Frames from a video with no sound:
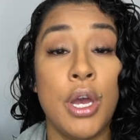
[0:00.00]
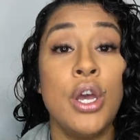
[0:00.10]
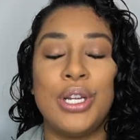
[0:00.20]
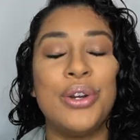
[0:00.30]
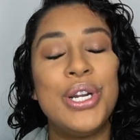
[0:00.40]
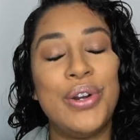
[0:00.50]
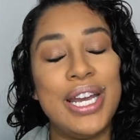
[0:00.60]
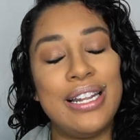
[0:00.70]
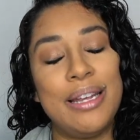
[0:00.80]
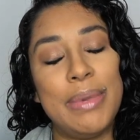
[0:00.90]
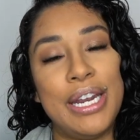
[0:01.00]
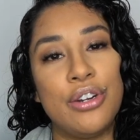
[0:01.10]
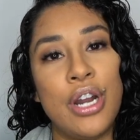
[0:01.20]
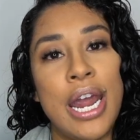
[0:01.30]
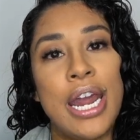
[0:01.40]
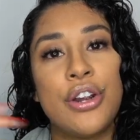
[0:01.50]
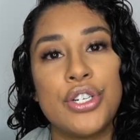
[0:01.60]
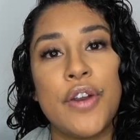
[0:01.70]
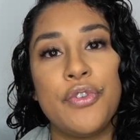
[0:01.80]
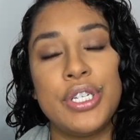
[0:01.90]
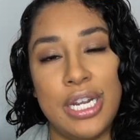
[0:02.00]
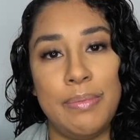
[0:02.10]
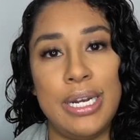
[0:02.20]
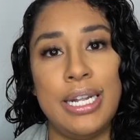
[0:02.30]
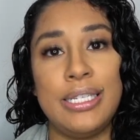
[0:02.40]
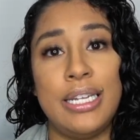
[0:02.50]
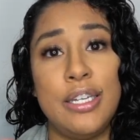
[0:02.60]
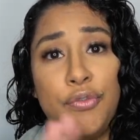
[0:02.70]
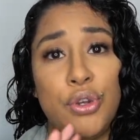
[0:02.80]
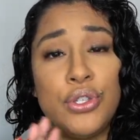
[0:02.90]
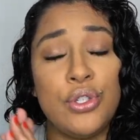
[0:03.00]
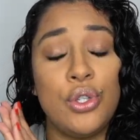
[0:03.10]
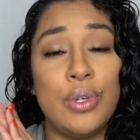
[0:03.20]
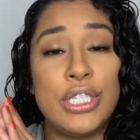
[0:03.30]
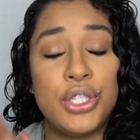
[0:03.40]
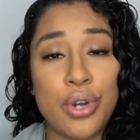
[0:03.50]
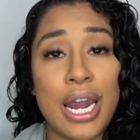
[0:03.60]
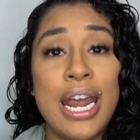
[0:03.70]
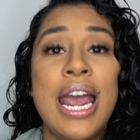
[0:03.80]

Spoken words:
So I'm going to go ahead and let my hair air dry for 10 minutes and diffuse until it's dry.